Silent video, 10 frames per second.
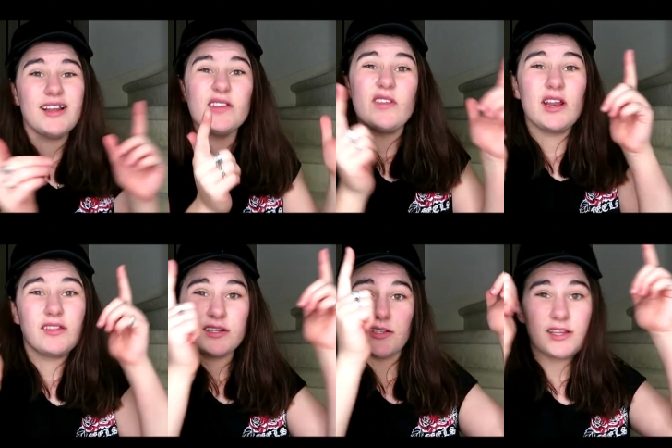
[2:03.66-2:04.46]
Leave
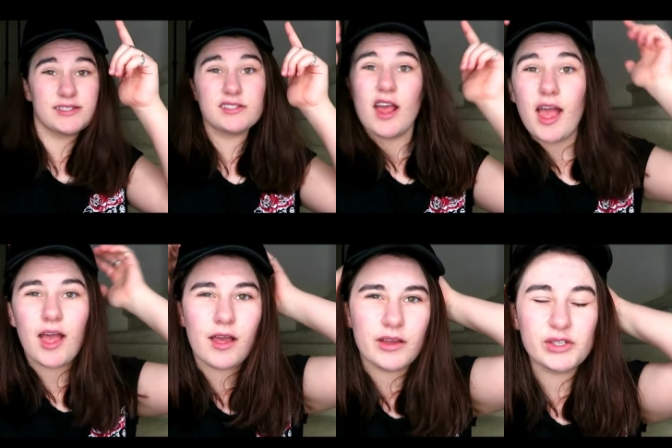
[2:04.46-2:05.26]
it in the
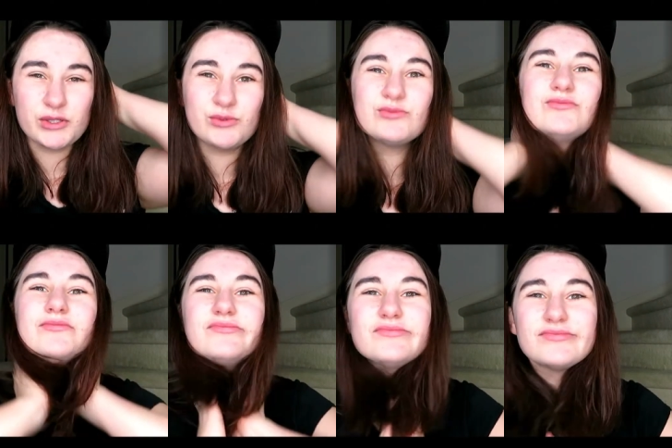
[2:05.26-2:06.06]
dust now.